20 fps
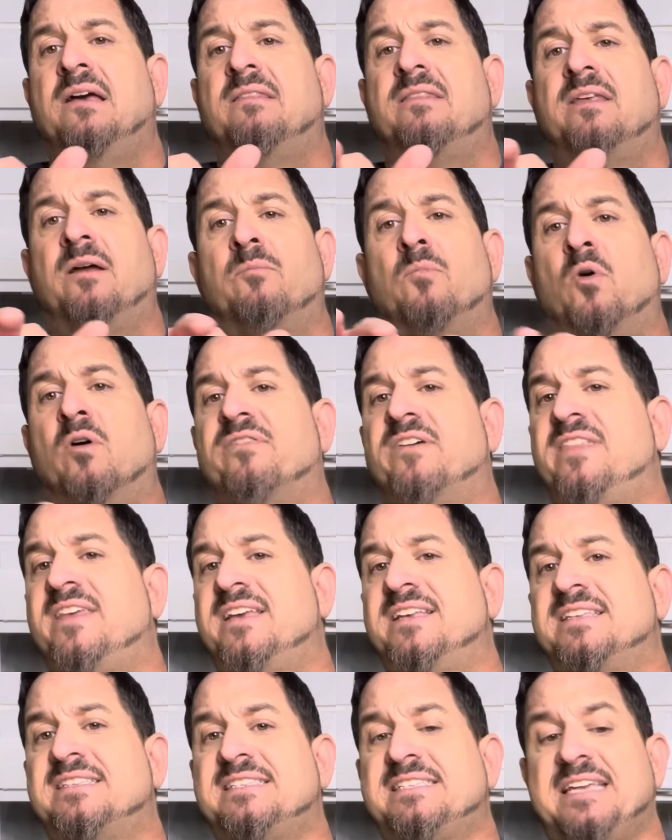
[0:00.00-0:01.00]
They're more for the
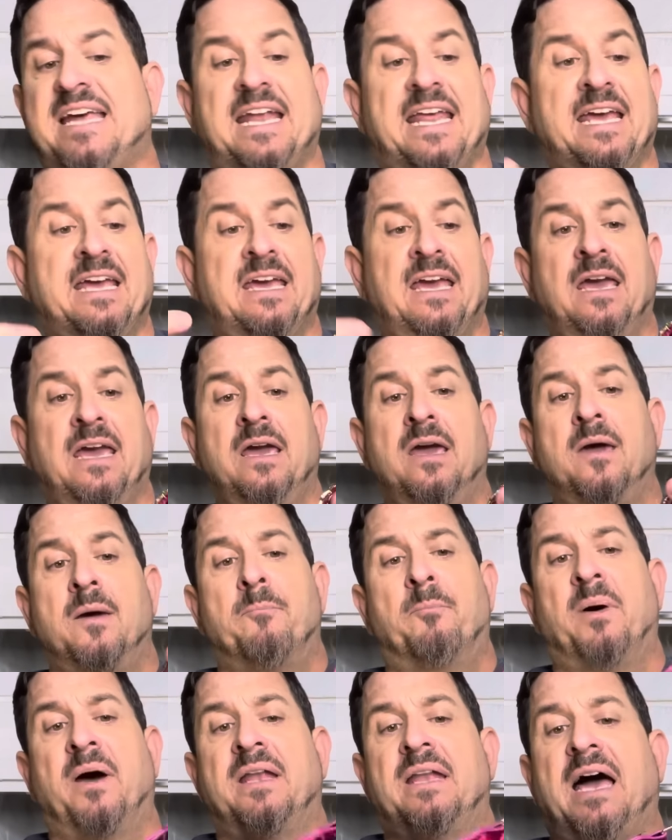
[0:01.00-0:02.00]
aesthetic,
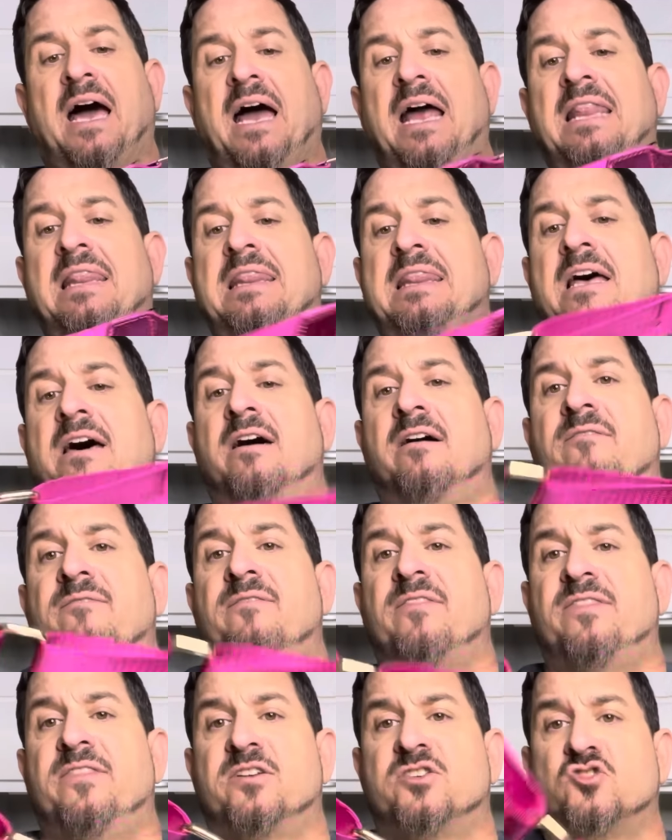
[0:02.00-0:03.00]
but I
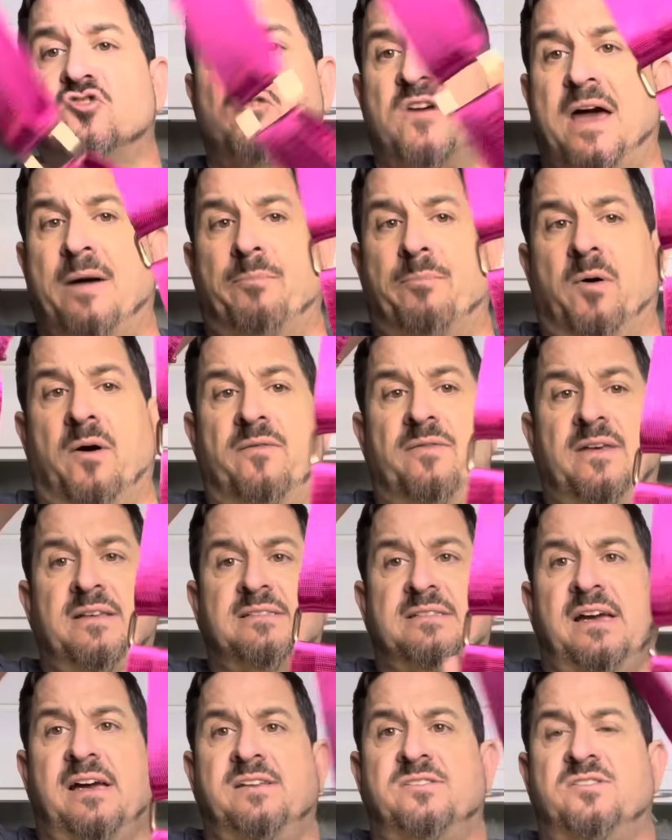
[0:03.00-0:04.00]
love the strap on
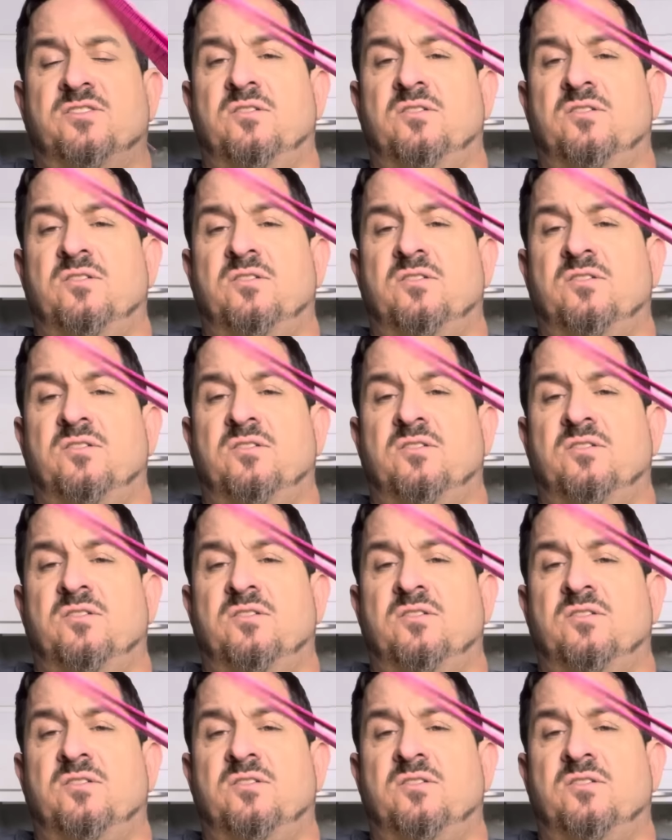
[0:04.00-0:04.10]
these guys.